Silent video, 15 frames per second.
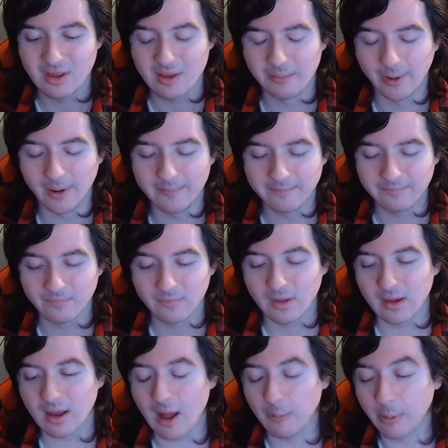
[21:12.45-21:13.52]
But
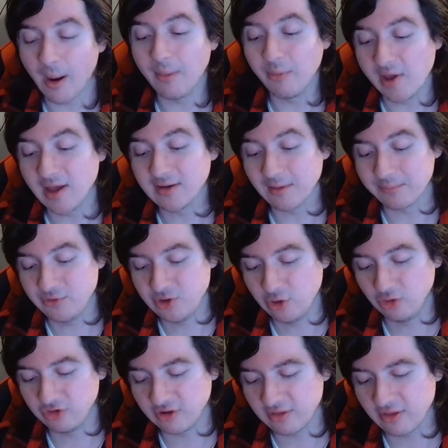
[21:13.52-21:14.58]
I'll probably end up
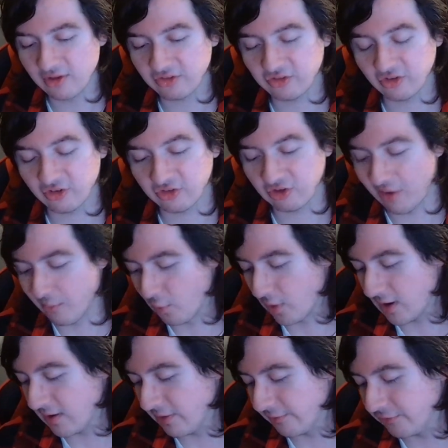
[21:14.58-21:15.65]
using this
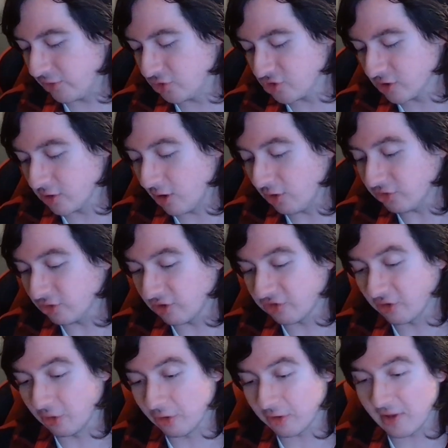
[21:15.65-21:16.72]
somewhere in the future. It also
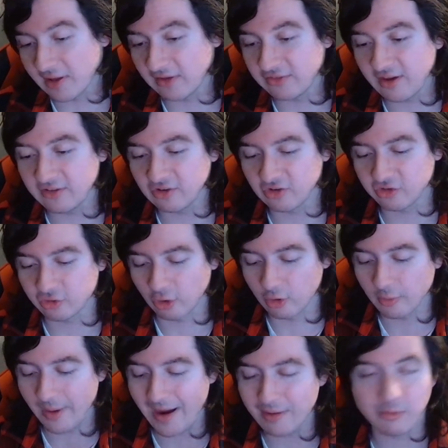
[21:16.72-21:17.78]
doesn't look like it takes
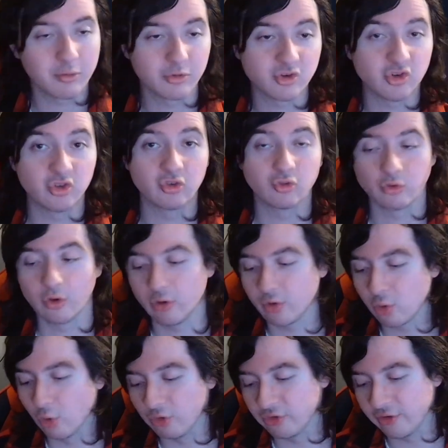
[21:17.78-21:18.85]
external power, which is really
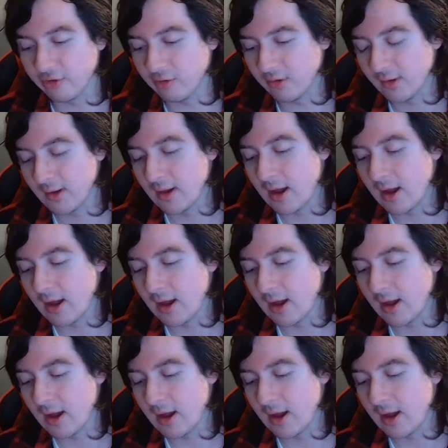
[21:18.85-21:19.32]
cool too.